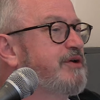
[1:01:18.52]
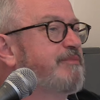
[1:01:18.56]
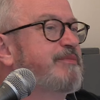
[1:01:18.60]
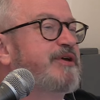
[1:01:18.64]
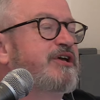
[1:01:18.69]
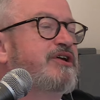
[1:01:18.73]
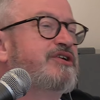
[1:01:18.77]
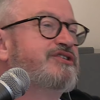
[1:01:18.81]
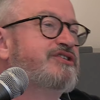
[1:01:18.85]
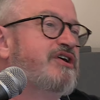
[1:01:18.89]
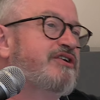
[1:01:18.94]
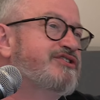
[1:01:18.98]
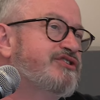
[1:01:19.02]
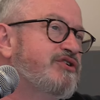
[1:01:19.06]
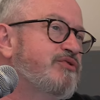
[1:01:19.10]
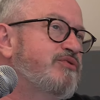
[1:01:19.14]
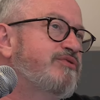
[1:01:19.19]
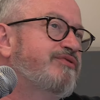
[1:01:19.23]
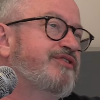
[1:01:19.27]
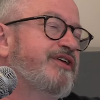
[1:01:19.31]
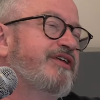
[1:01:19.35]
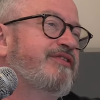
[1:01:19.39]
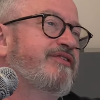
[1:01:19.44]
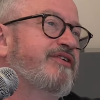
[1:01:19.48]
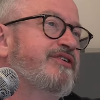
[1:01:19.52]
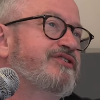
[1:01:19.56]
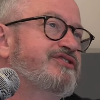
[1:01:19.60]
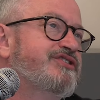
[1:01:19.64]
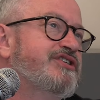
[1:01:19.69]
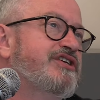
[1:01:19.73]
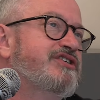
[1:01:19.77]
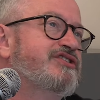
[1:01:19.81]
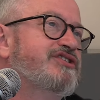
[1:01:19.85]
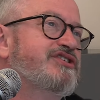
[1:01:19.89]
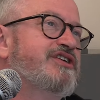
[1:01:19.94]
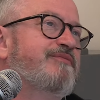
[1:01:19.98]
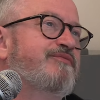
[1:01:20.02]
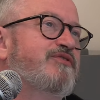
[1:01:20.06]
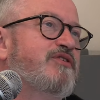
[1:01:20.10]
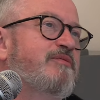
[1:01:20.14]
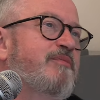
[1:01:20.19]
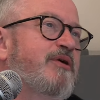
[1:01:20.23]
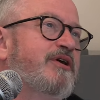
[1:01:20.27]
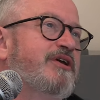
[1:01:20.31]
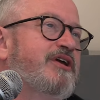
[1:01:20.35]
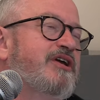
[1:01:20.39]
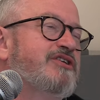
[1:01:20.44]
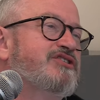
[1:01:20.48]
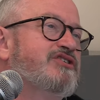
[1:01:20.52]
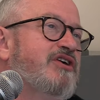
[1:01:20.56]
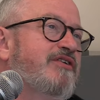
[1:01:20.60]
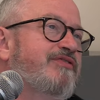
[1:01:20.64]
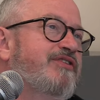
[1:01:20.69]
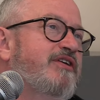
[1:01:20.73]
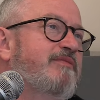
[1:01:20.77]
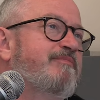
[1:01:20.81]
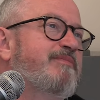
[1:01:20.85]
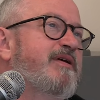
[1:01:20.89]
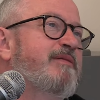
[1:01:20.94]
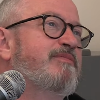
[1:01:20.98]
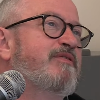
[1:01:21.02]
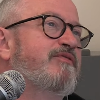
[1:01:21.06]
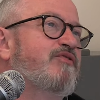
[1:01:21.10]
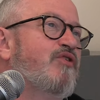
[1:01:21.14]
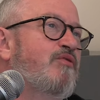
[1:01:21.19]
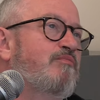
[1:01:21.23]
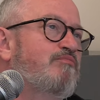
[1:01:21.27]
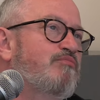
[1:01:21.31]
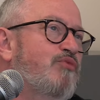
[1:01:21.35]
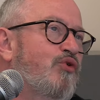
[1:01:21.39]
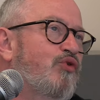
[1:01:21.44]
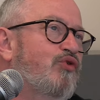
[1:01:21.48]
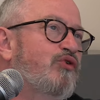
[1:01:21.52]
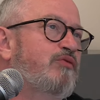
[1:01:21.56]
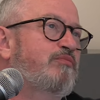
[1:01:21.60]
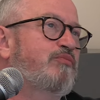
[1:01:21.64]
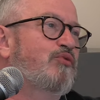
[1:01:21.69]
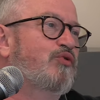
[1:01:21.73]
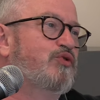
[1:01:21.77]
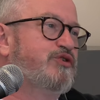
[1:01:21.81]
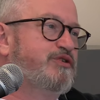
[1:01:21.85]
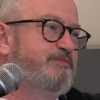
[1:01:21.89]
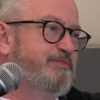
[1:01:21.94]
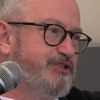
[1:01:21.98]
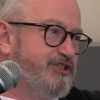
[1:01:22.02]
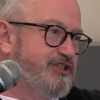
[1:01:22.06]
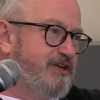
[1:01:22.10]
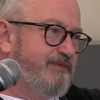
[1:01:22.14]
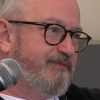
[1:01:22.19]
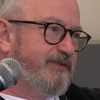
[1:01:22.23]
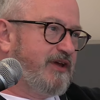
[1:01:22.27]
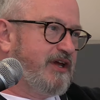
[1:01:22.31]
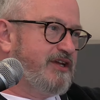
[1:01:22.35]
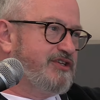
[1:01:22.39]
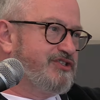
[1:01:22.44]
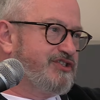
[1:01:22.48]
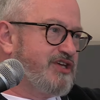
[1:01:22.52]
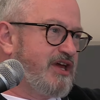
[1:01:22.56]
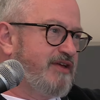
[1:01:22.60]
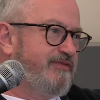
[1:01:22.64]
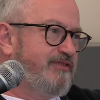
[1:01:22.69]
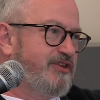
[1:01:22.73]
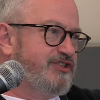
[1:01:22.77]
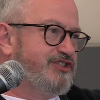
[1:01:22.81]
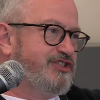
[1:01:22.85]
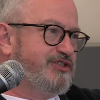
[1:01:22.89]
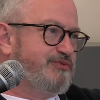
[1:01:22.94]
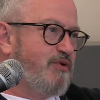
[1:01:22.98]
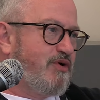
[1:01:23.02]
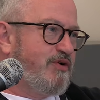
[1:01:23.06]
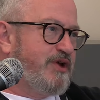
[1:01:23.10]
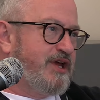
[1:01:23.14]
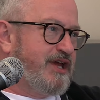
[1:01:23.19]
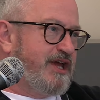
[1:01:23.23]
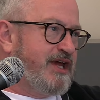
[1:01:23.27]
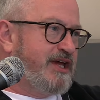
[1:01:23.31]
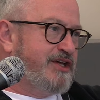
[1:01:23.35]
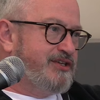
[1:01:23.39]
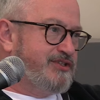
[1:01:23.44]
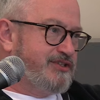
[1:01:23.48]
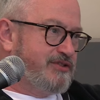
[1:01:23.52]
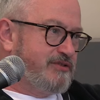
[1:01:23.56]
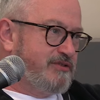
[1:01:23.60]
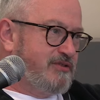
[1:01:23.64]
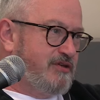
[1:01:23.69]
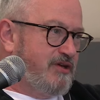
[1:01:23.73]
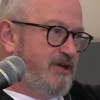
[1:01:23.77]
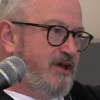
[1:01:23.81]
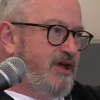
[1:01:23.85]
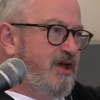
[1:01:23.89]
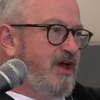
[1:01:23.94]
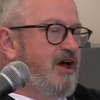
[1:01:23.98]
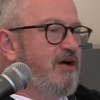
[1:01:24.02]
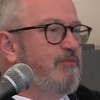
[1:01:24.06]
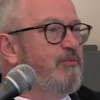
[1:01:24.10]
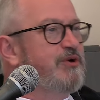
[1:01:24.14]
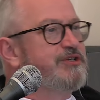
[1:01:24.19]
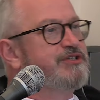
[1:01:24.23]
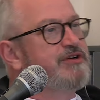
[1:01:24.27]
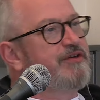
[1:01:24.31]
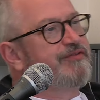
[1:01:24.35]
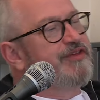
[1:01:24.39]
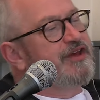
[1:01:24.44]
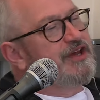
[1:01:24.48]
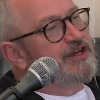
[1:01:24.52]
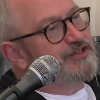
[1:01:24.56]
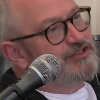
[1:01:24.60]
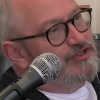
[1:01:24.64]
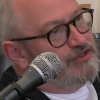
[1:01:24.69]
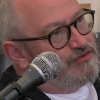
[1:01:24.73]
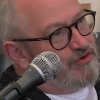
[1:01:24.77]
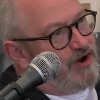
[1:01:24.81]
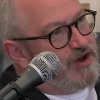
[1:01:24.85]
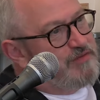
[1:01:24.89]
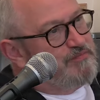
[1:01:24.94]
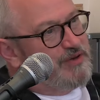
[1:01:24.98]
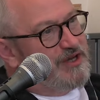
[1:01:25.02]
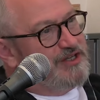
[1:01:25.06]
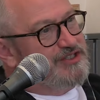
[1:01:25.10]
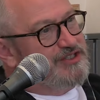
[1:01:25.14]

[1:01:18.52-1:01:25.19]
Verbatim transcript: to because I do think that since the Infinite Monkey, I think people have got more and more specific in saying this is what it is. Yeah, which I think is a great